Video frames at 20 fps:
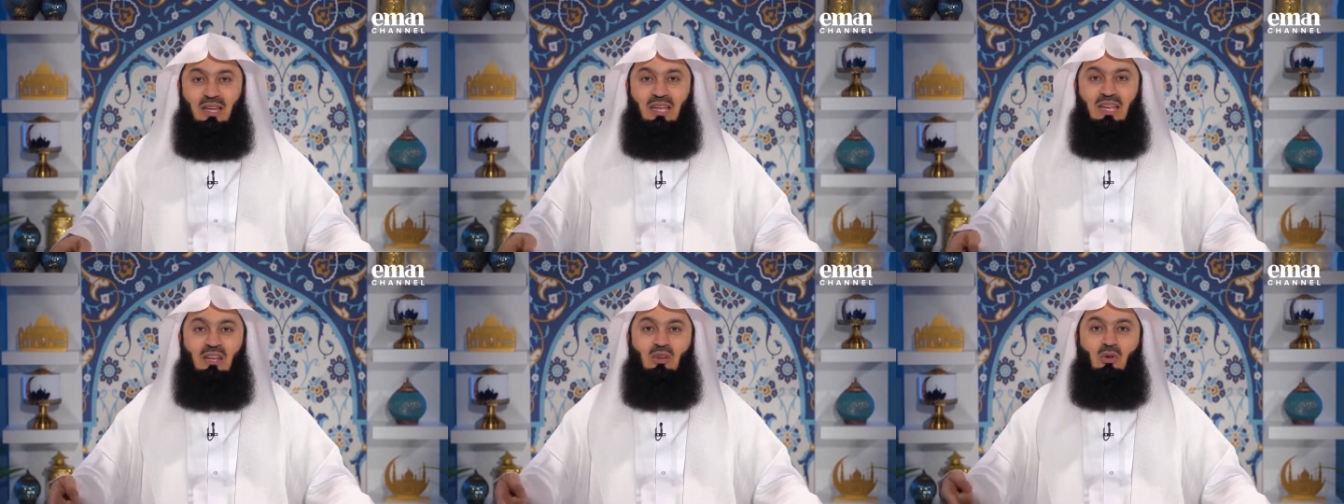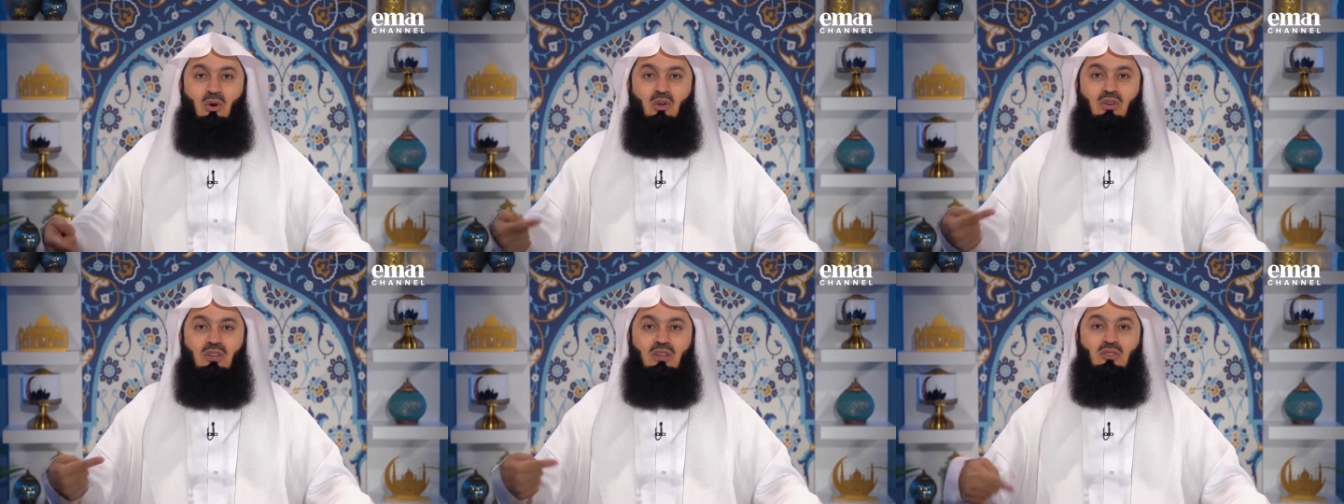in
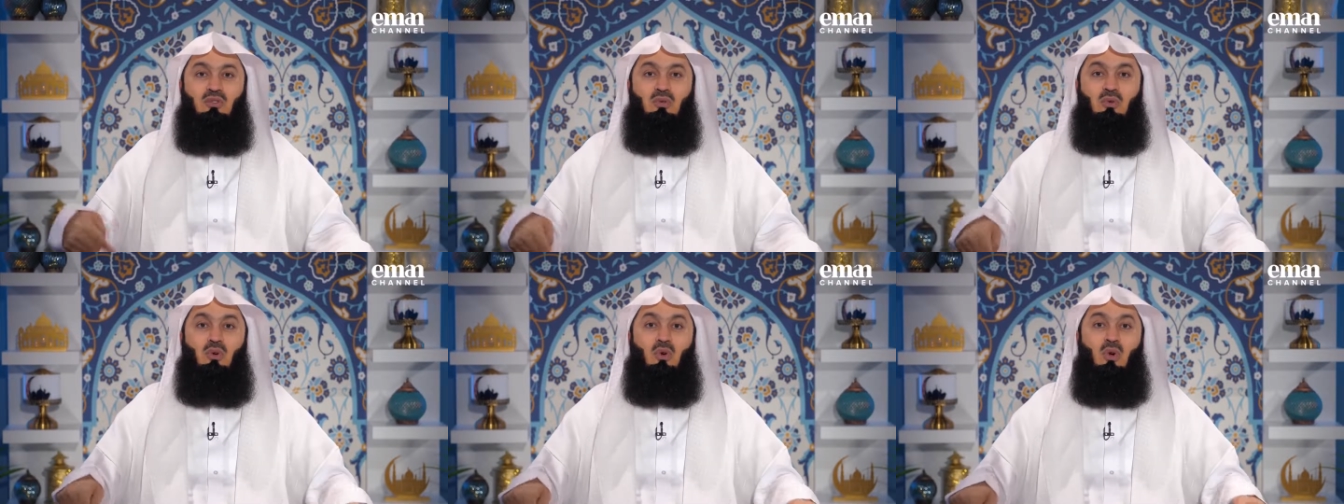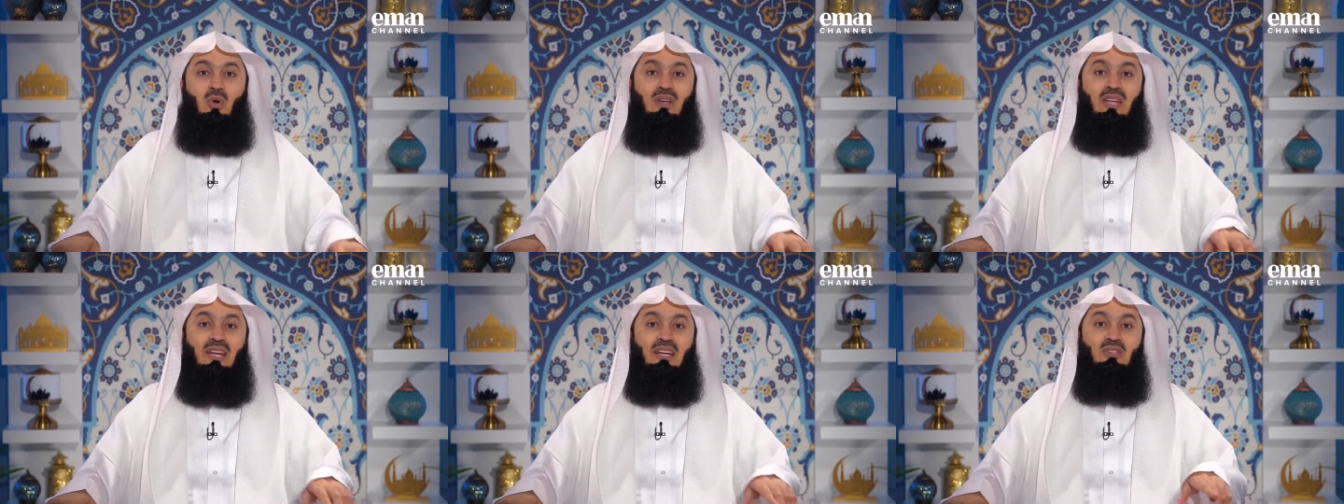order to
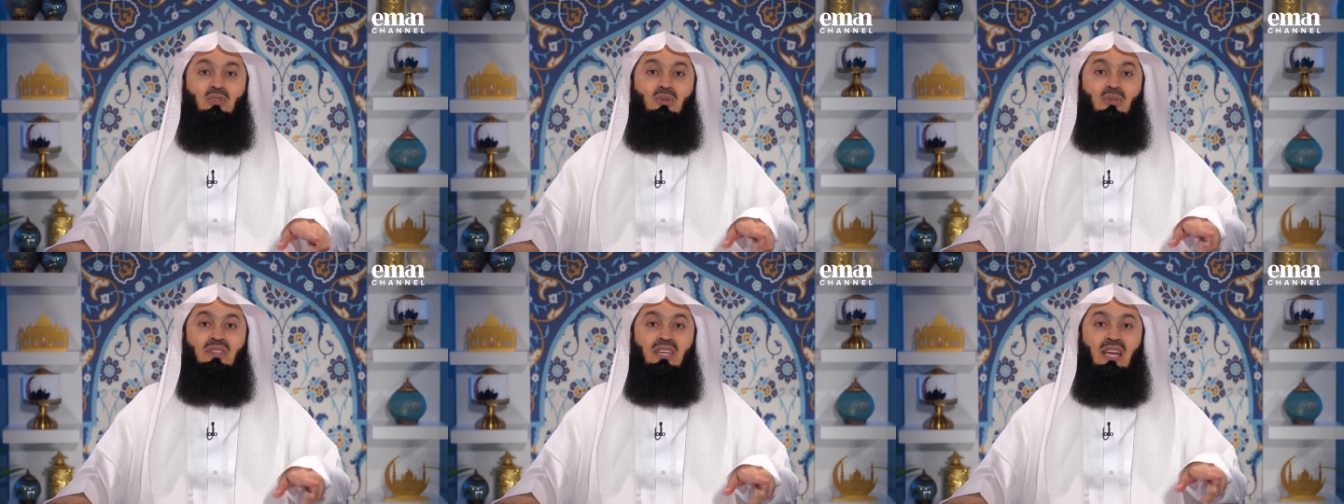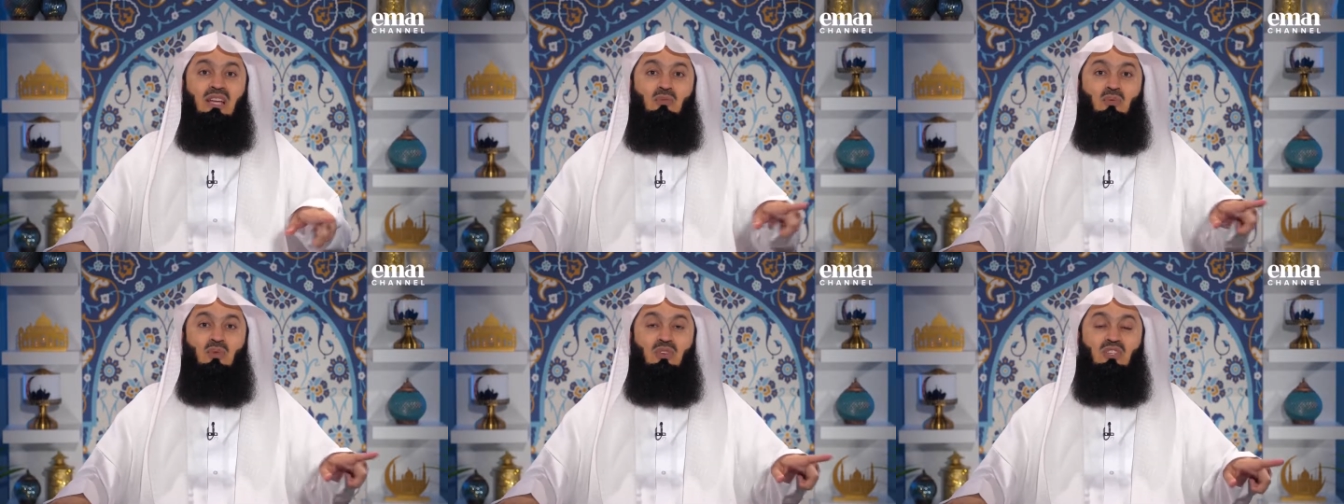connect to
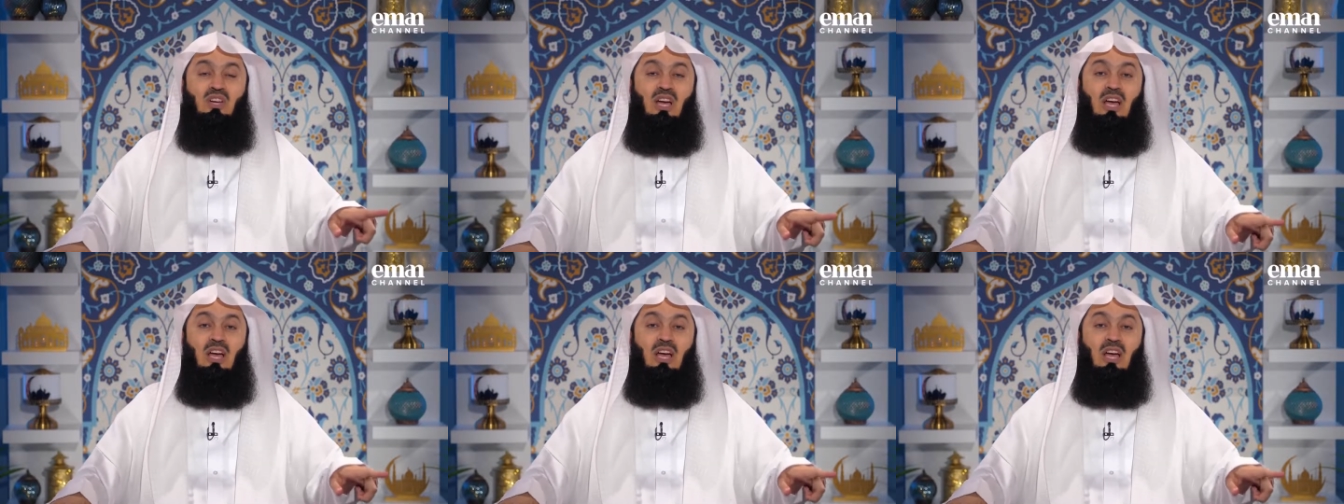that which